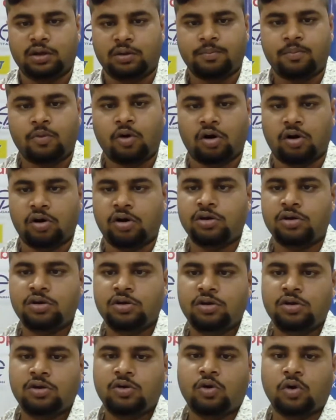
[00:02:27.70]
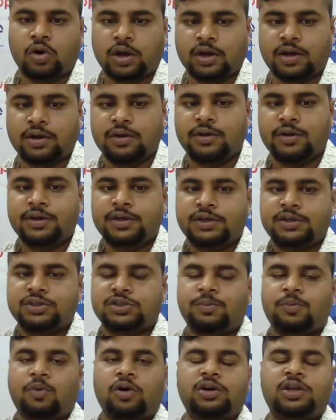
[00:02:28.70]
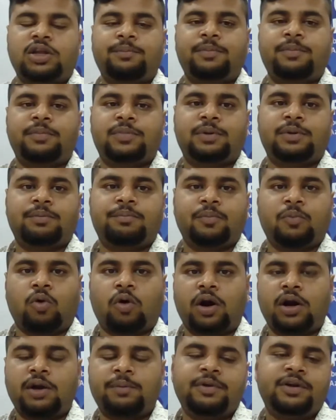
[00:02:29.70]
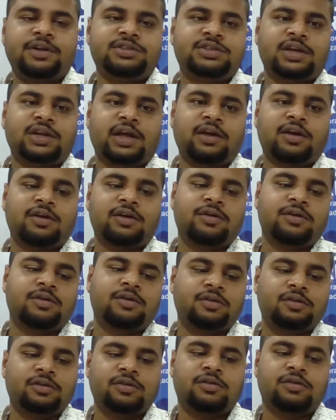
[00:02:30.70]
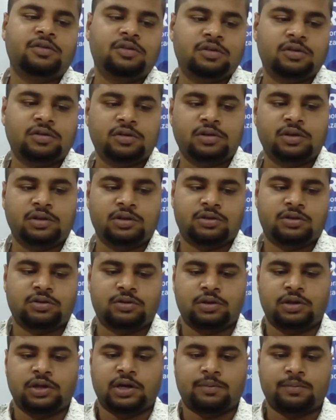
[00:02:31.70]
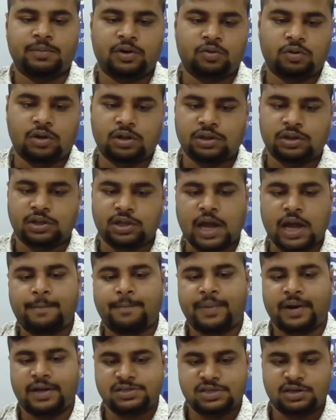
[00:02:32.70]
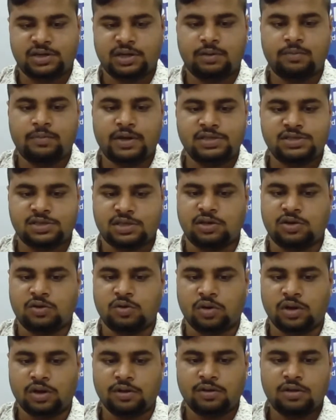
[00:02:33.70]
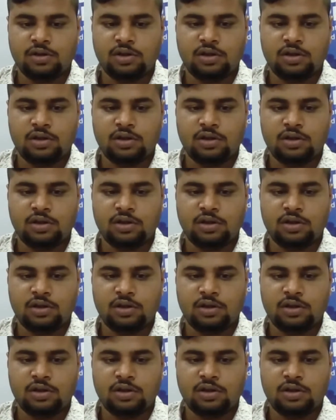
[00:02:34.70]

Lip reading: mod. Okay, so the mod means like, let me do one thing. I'm presenting my screen. Okay,